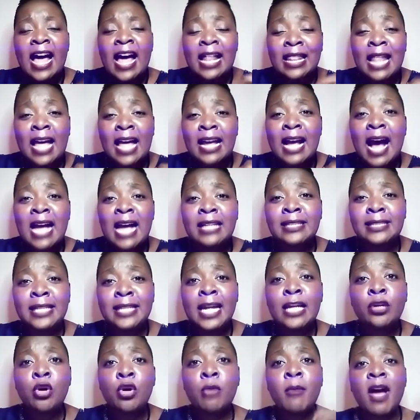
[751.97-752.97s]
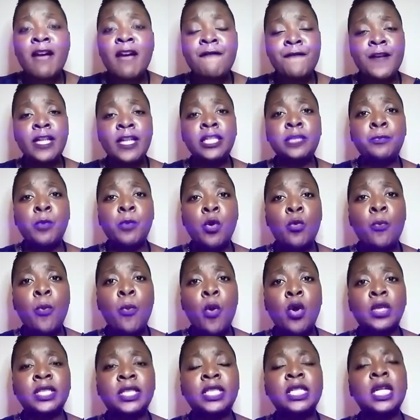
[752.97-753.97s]
like I said on my Facebook
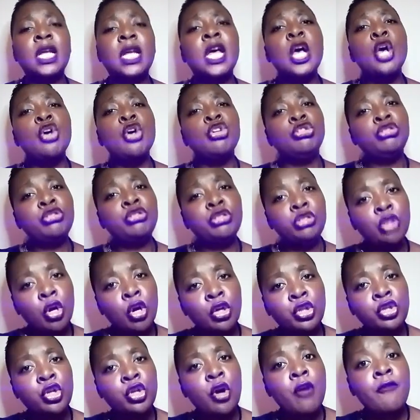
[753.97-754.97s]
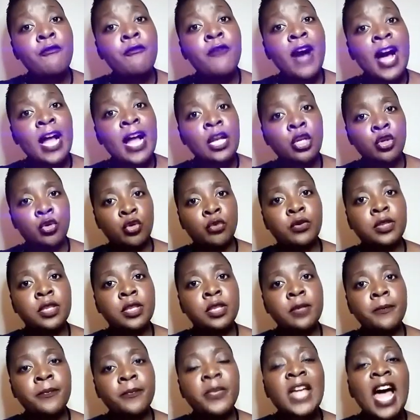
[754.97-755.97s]
post, social
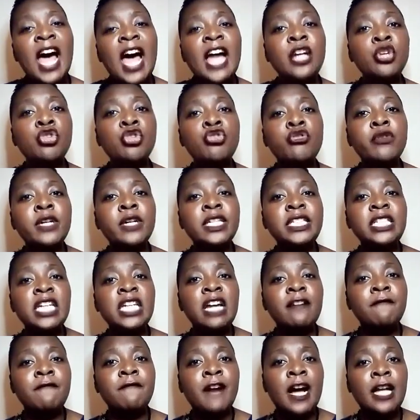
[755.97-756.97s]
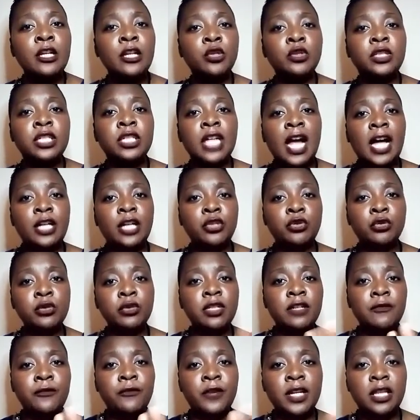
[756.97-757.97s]
values and Christian values are 2
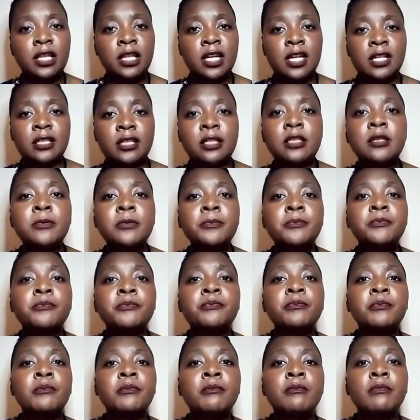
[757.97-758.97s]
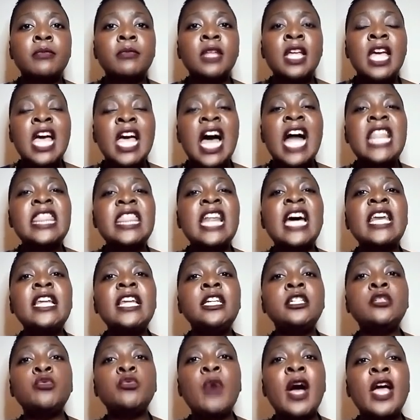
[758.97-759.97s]
different things. And that
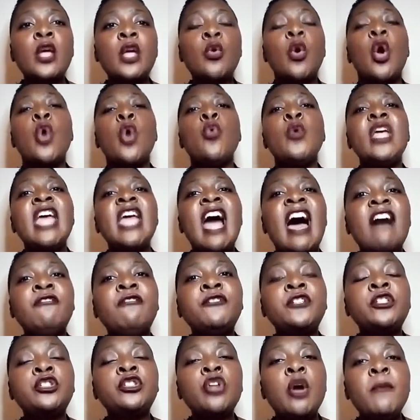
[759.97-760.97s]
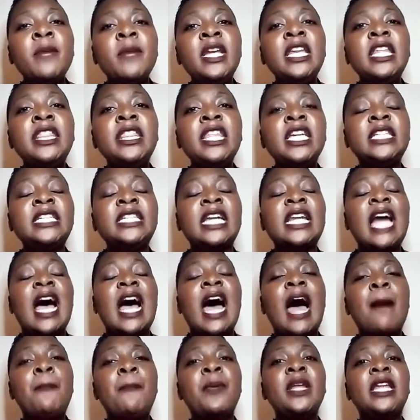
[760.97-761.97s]
is why we have so many things that are
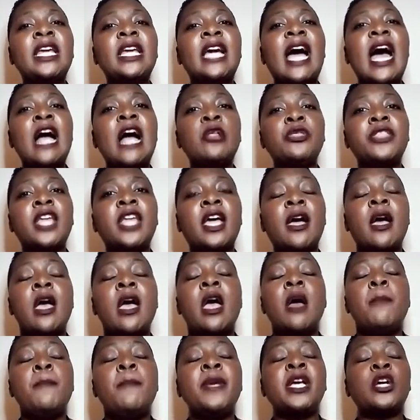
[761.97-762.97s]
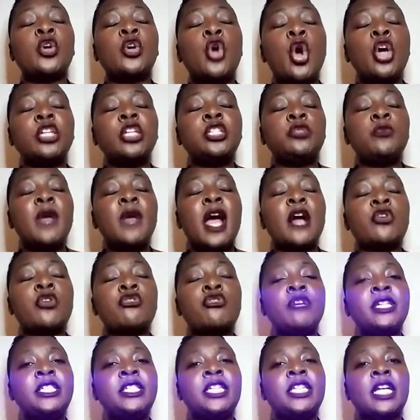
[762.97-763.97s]
happening out there. Because we are
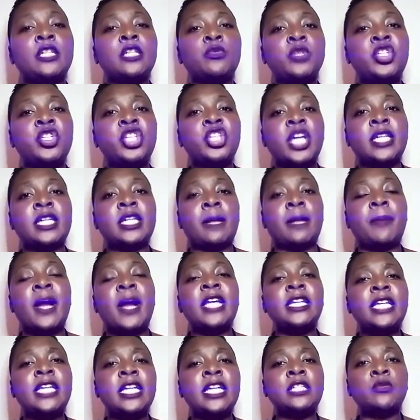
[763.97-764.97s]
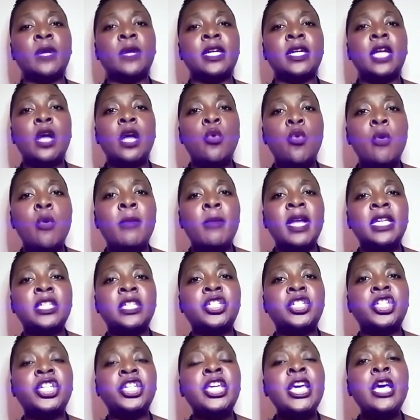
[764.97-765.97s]
Christians, we shut up. And guess what? A woman
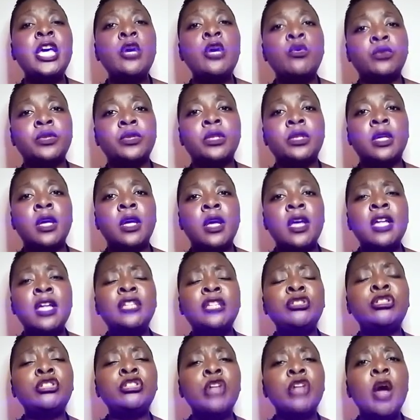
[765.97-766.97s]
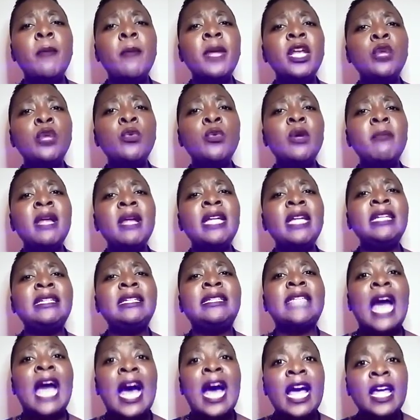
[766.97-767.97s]
is killed. So many women
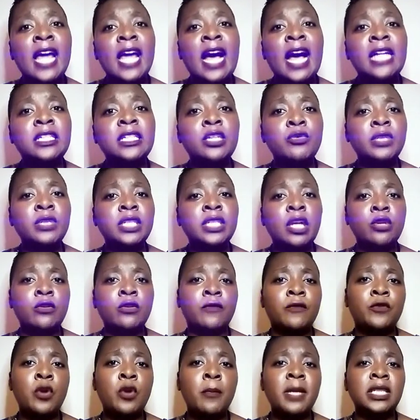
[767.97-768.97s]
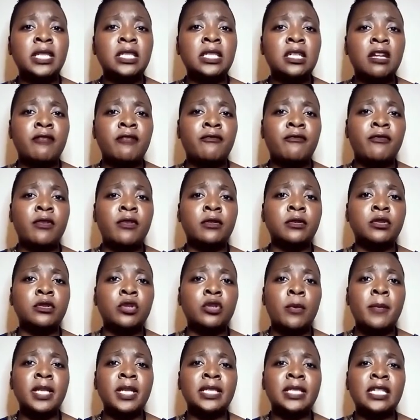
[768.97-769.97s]
die as a result of domestic
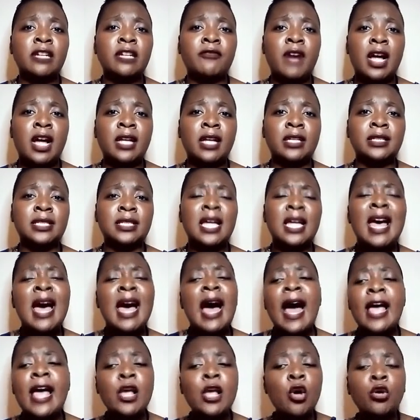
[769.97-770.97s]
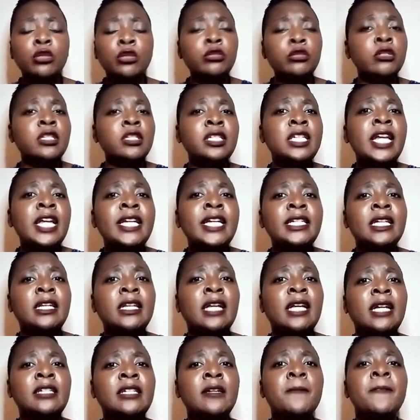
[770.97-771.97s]
violence. I also stated
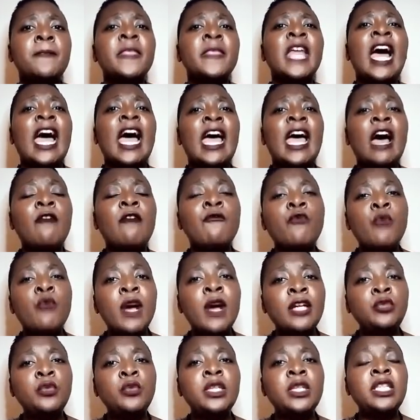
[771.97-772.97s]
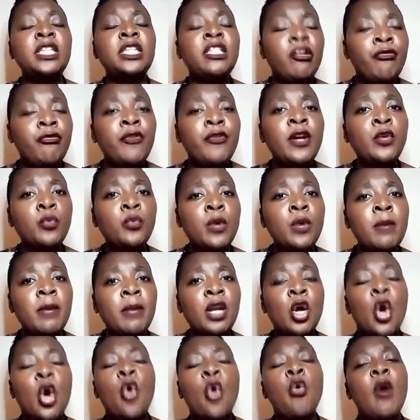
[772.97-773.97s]
that I have worked with different women
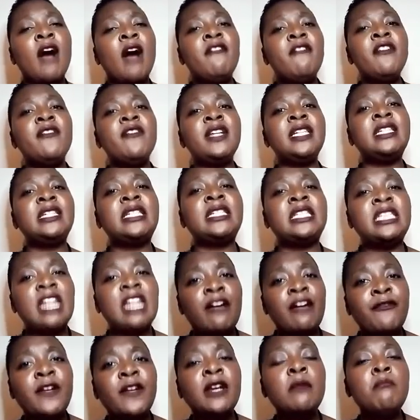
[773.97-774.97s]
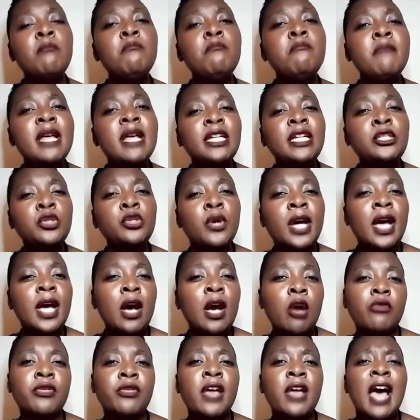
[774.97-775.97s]
who have even suffered mental
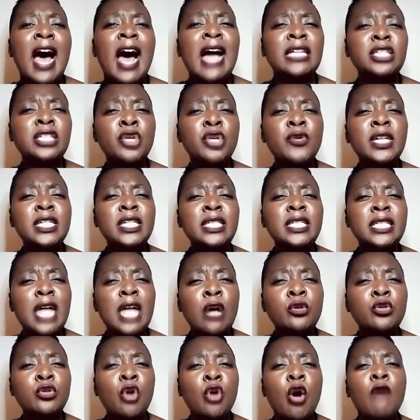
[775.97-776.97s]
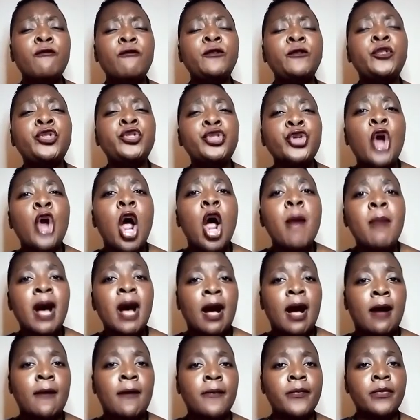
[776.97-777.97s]
health as a result of
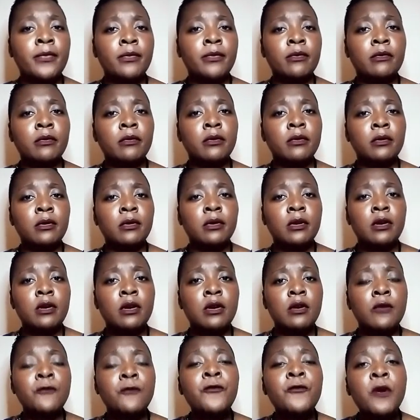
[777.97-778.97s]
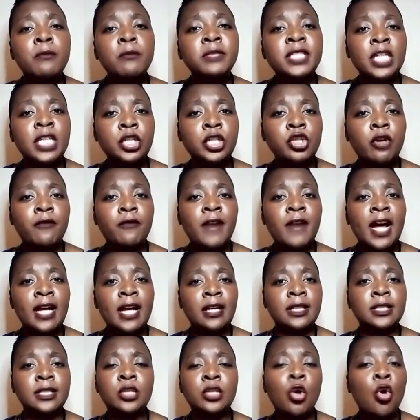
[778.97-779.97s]
trauma from sexual
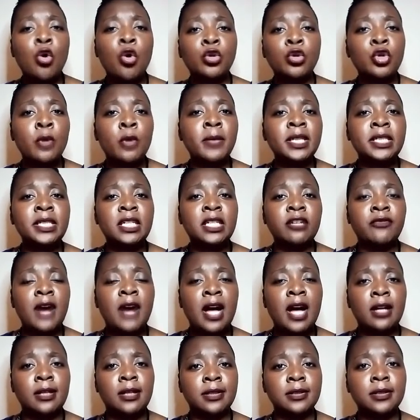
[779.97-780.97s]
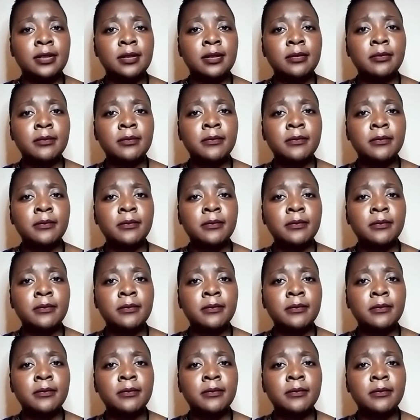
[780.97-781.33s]
violence or domestic violence.